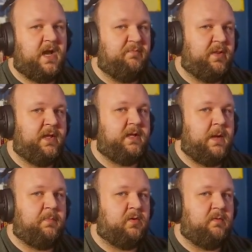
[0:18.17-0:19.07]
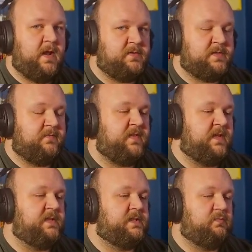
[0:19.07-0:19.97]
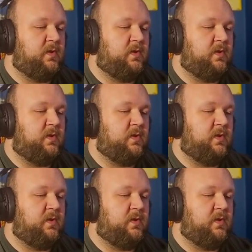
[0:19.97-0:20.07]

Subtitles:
I played a couple of rounds of this. We'll